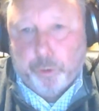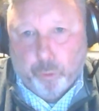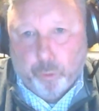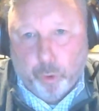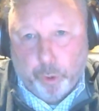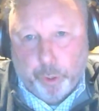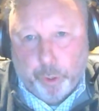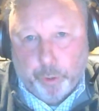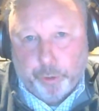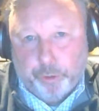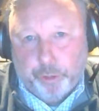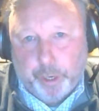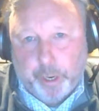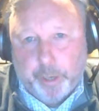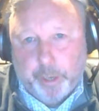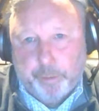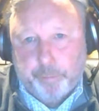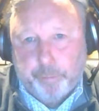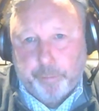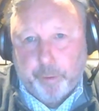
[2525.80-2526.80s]
you withdraw your
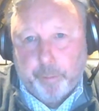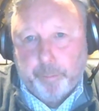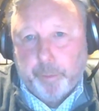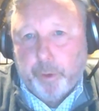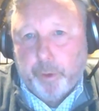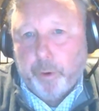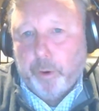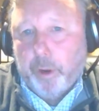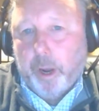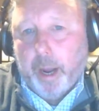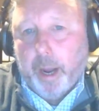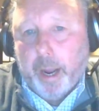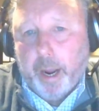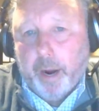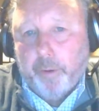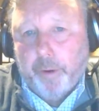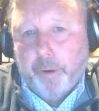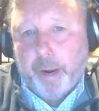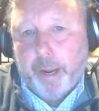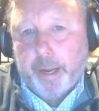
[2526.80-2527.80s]
shares from your
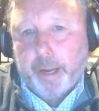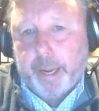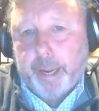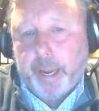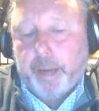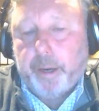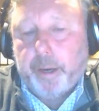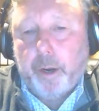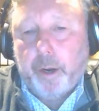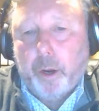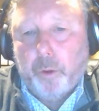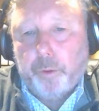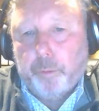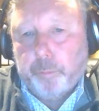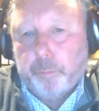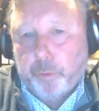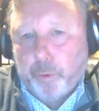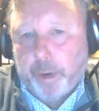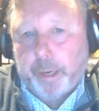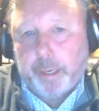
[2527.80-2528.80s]
IRA account and
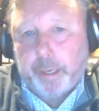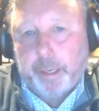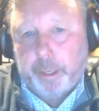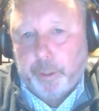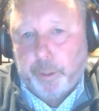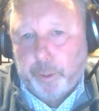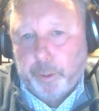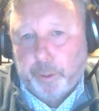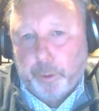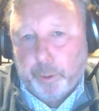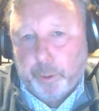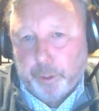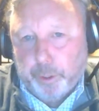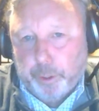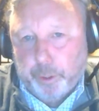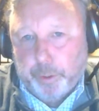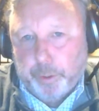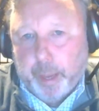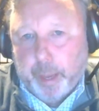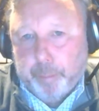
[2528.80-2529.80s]
hold them directly, you
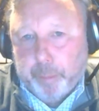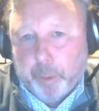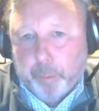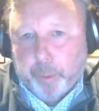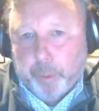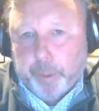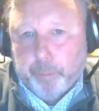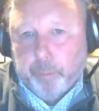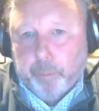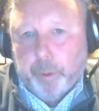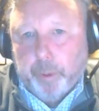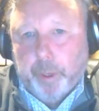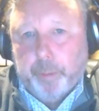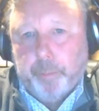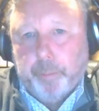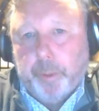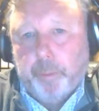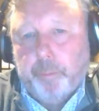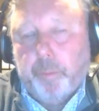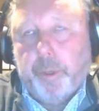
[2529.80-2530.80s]
can do that. But we
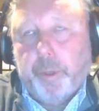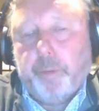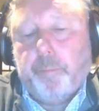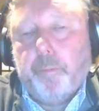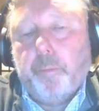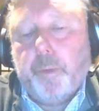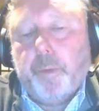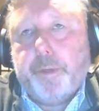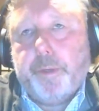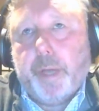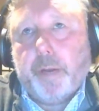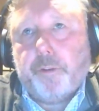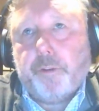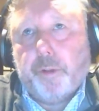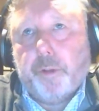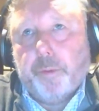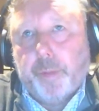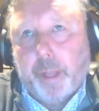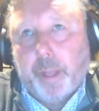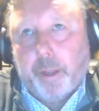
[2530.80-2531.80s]

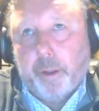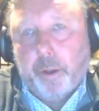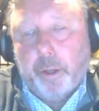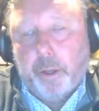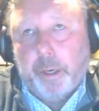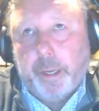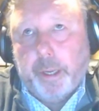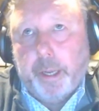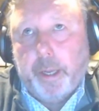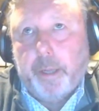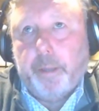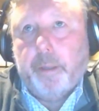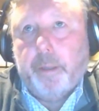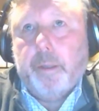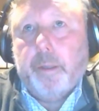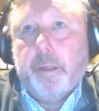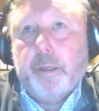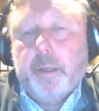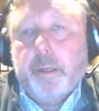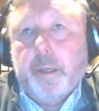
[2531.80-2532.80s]
touched on that earlier.
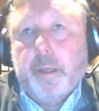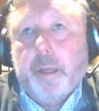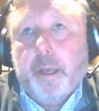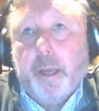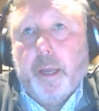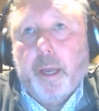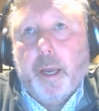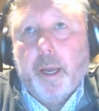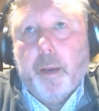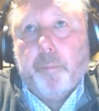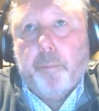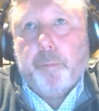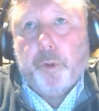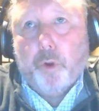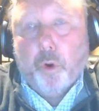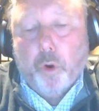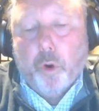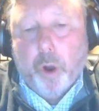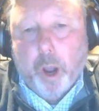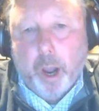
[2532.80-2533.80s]

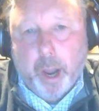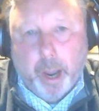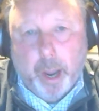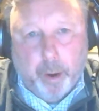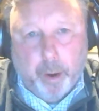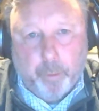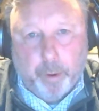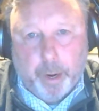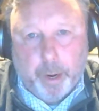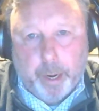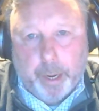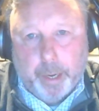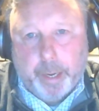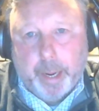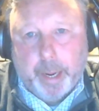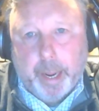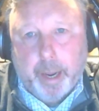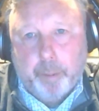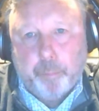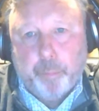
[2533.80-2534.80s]
Your IRA
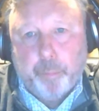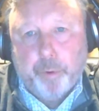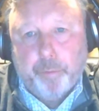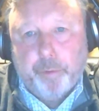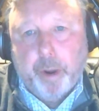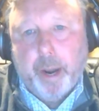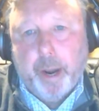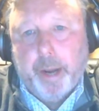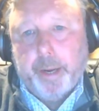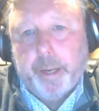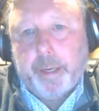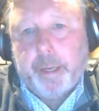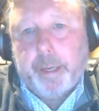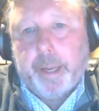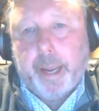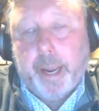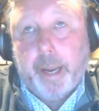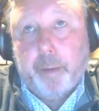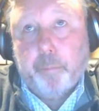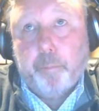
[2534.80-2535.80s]
account provider
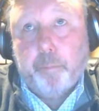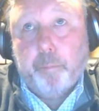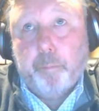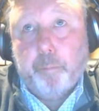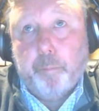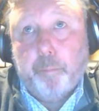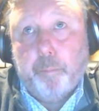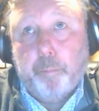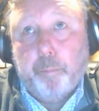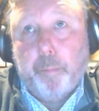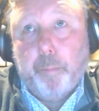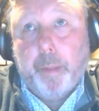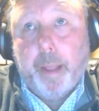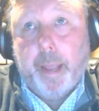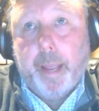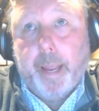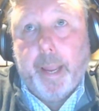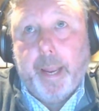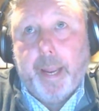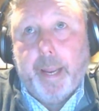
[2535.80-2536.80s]
can,
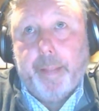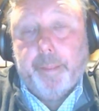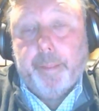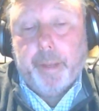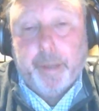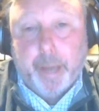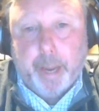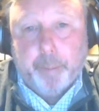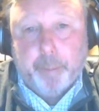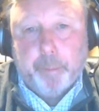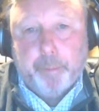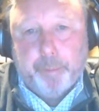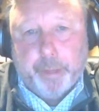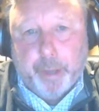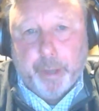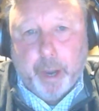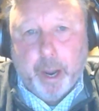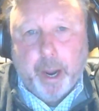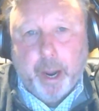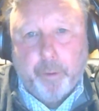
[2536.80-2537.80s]
in the name
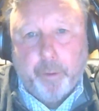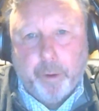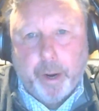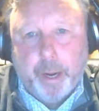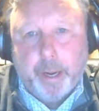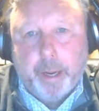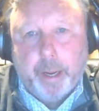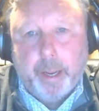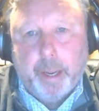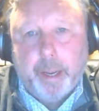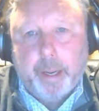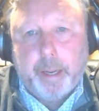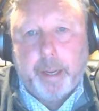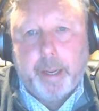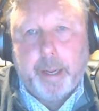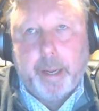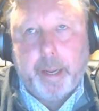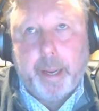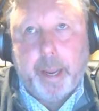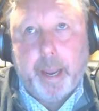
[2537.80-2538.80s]
of the IRA
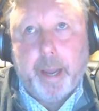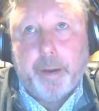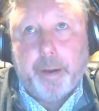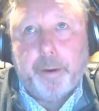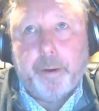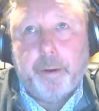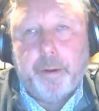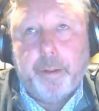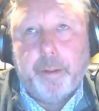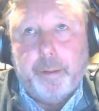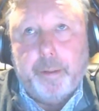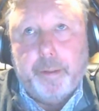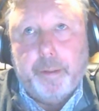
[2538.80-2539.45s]
account